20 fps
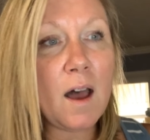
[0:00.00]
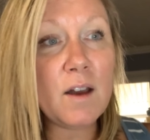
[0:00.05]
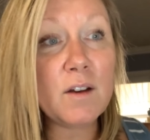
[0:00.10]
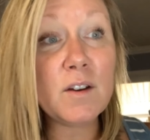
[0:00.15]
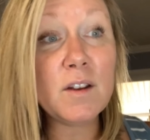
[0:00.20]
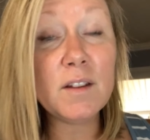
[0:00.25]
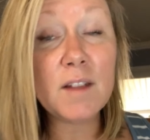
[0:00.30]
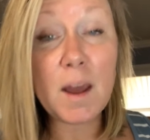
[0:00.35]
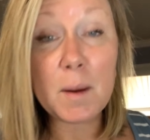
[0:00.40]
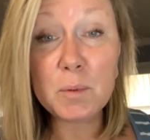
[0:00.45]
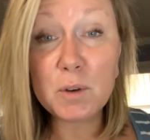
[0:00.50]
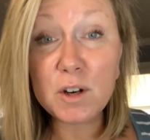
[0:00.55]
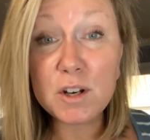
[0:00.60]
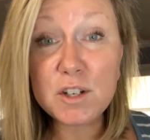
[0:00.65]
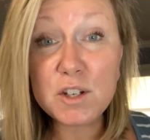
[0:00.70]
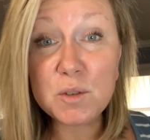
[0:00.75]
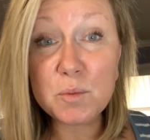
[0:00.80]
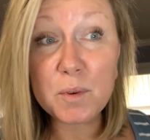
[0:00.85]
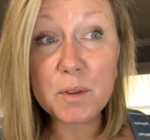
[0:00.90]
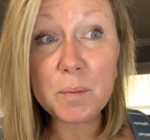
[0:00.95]

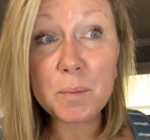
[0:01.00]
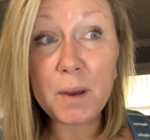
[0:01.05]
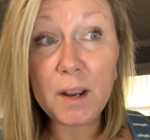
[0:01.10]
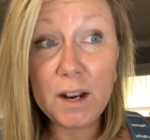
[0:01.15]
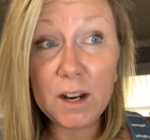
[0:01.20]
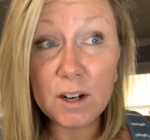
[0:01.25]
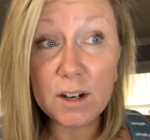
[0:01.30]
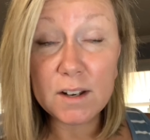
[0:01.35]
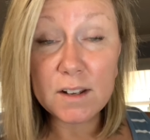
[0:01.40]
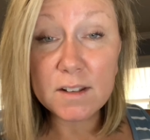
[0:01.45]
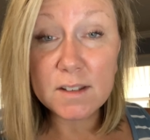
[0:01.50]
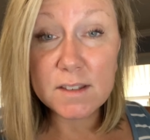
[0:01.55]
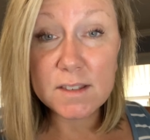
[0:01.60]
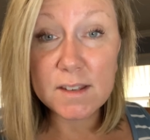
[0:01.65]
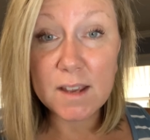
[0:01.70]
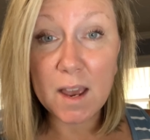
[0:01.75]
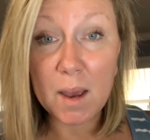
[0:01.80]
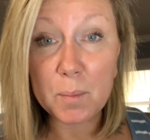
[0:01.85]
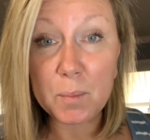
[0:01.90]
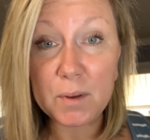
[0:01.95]
Collaboration with parents
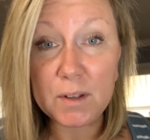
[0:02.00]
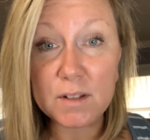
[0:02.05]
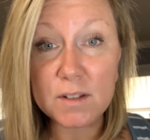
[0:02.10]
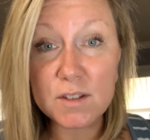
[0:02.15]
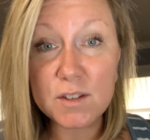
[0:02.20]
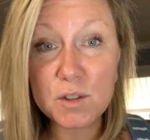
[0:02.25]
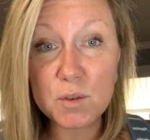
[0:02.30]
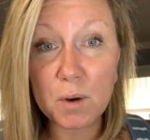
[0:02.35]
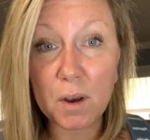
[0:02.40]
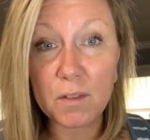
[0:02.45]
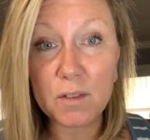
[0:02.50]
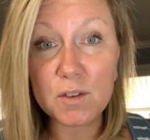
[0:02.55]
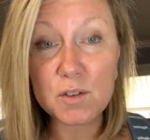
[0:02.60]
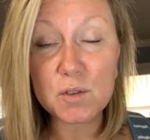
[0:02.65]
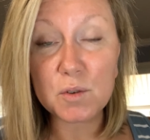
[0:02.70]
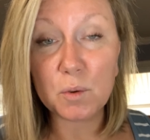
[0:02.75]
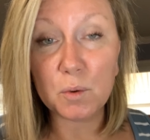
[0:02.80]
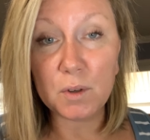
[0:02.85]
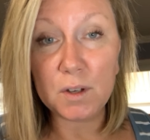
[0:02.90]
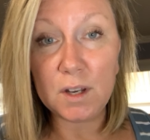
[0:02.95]
happens throughout the
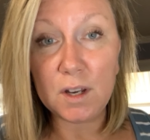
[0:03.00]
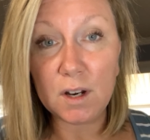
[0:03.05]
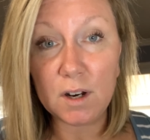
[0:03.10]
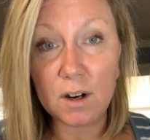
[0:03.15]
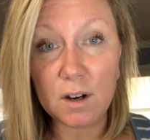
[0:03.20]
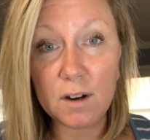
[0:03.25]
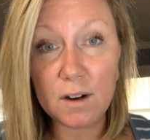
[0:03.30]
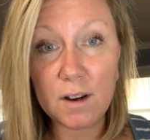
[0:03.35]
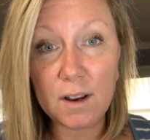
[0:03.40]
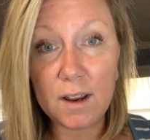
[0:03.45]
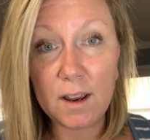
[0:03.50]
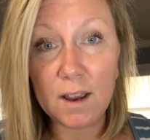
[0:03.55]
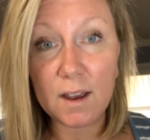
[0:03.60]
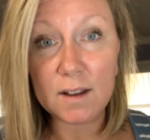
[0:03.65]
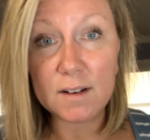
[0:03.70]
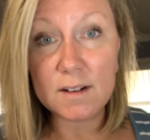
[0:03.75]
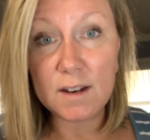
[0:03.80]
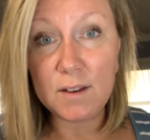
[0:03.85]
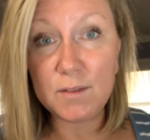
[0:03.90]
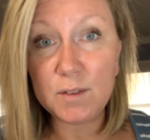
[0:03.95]
school year
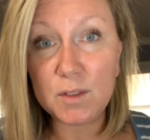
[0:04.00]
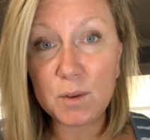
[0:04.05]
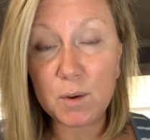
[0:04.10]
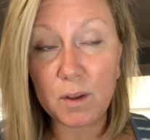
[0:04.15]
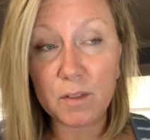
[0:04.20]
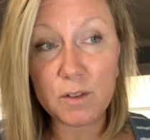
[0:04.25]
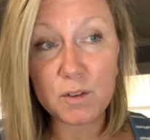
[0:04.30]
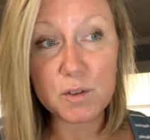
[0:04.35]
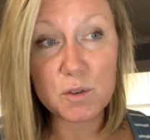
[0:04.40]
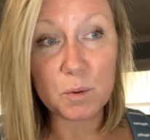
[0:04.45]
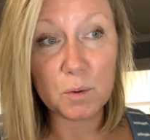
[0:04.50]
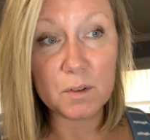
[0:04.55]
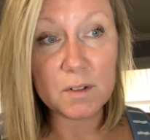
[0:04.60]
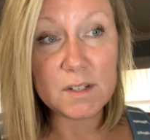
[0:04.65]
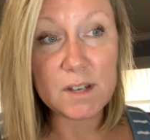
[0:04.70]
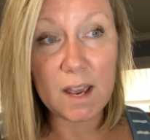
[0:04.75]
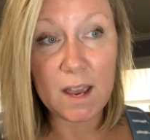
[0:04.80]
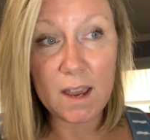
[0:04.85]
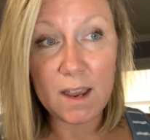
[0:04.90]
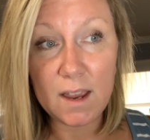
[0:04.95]
and even throughout the school
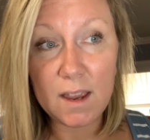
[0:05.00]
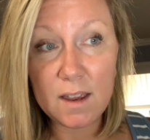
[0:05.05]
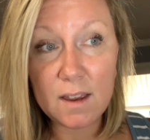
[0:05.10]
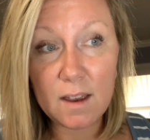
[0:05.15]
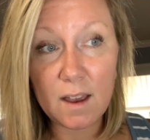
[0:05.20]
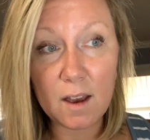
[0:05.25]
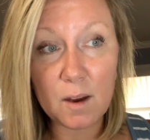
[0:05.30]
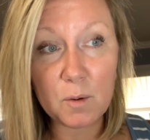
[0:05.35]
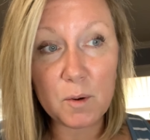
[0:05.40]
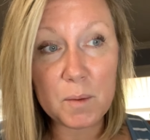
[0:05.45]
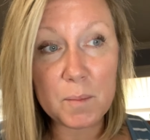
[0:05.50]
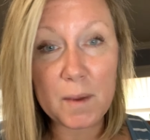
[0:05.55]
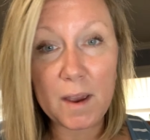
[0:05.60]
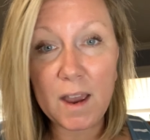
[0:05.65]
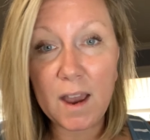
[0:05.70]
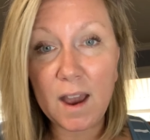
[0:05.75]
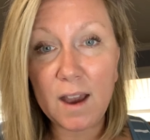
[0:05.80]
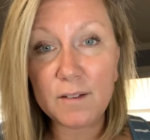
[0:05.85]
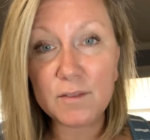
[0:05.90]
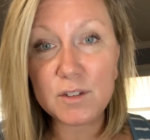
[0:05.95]
day. We may
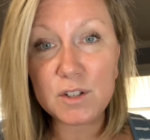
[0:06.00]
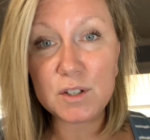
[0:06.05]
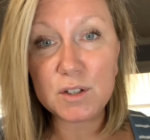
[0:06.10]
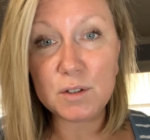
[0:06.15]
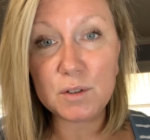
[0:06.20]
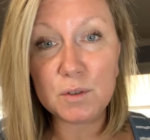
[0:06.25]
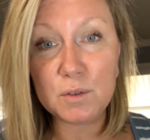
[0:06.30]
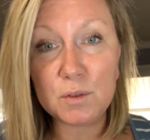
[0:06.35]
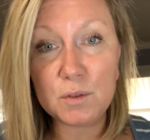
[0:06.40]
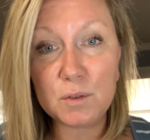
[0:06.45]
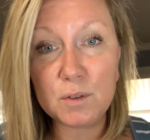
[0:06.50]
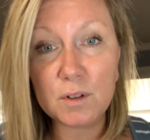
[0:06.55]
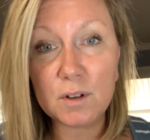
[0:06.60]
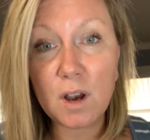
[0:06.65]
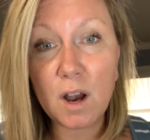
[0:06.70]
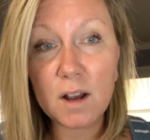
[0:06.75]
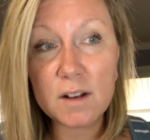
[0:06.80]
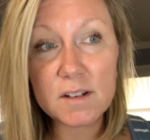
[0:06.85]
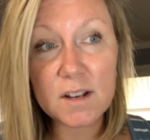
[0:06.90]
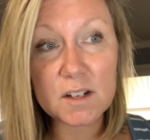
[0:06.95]
have to
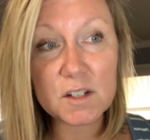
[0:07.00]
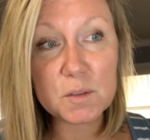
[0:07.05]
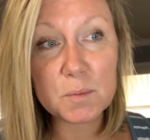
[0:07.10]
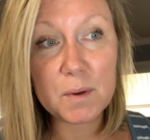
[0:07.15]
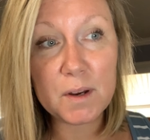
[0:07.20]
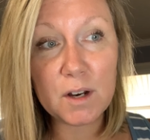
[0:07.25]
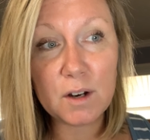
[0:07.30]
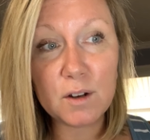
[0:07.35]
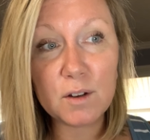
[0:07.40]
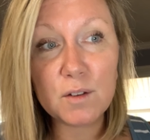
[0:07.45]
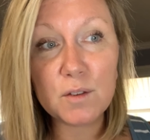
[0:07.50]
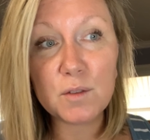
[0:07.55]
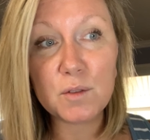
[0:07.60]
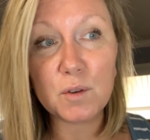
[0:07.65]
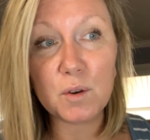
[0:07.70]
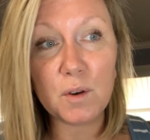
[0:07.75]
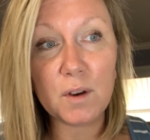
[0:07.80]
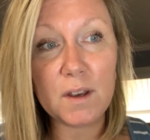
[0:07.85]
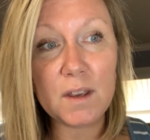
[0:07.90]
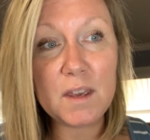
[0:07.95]
contact a parent
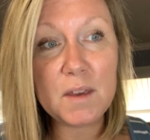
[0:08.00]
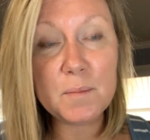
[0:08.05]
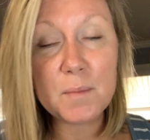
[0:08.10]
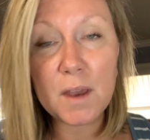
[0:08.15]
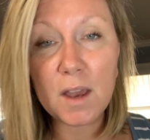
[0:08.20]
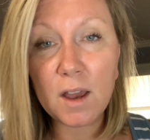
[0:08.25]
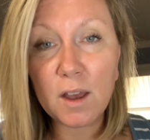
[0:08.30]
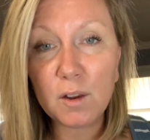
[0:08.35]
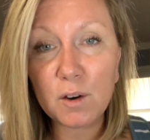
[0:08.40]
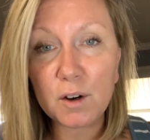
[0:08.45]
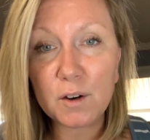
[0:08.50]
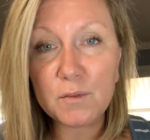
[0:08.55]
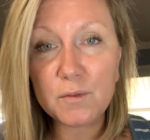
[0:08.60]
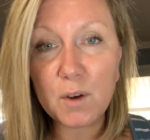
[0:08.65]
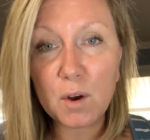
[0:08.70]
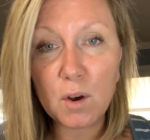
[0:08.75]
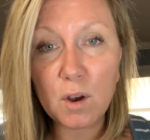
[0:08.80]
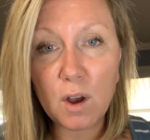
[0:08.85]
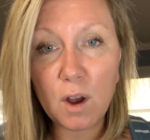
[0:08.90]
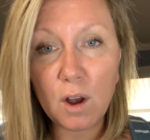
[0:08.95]
through an email or a
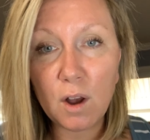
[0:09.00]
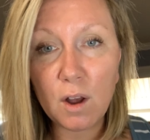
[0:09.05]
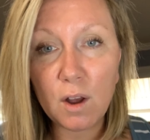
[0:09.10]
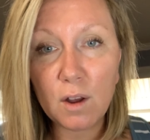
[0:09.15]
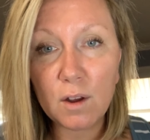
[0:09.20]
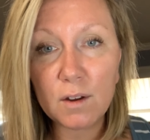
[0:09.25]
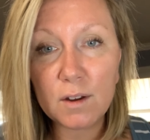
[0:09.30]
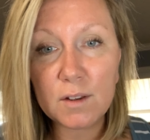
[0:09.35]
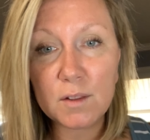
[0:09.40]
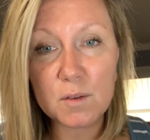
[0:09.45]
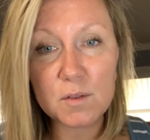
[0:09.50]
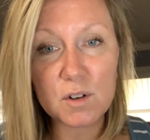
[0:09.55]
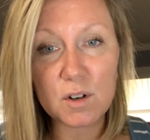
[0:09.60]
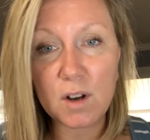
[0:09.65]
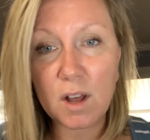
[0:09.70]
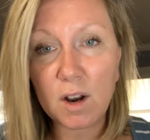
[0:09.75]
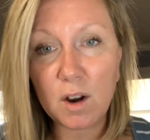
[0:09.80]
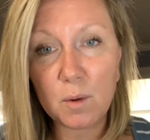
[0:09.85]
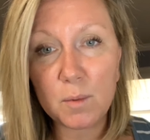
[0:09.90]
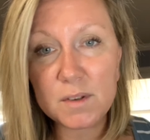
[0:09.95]
phone call, and those are
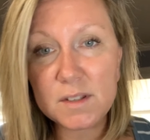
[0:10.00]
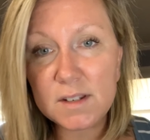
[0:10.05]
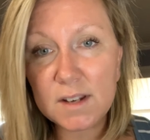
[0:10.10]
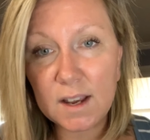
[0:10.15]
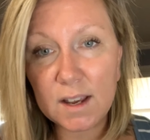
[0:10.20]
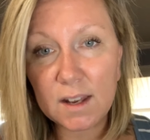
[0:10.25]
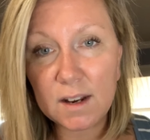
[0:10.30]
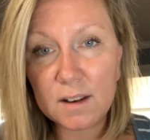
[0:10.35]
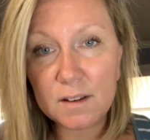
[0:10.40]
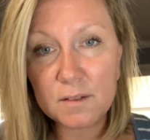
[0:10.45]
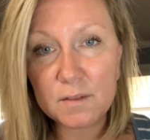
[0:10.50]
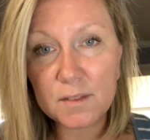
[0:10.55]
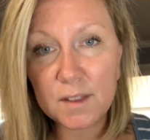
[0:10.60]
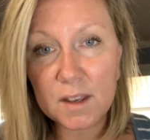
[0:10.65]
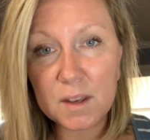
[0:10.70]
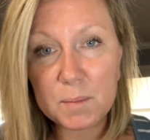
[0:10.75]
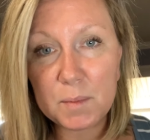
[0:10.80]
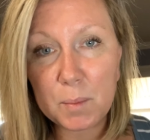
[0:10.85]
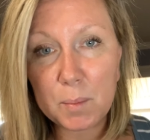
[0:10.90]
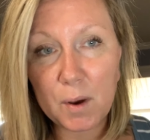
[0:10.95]
not always negative. They
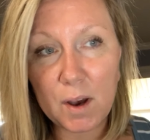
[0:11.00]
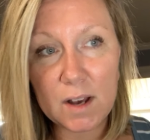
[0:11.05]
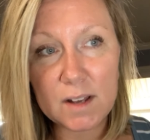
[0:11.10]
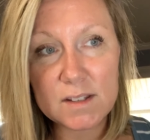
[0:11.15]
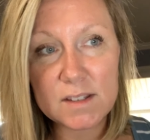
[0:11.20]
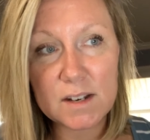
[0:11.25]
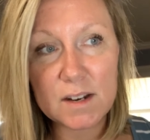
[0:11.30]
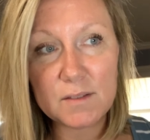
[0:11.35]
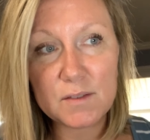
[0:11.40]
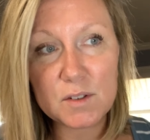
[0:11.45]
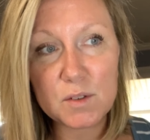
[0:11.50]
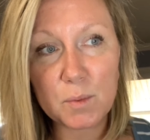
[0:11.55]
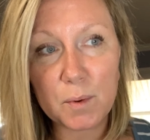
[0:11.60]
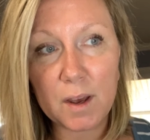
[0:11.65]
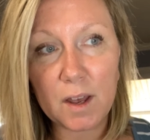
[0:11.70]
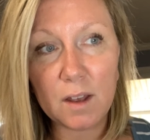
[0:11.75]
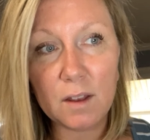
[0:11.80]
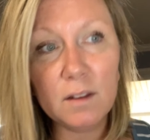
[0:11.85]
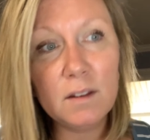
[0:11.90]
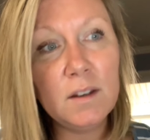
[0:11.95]
can be positive as
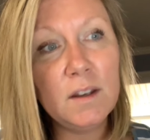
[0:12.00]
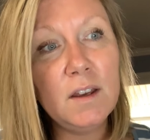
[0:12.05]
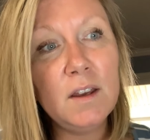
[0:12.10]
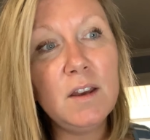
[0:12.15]
well.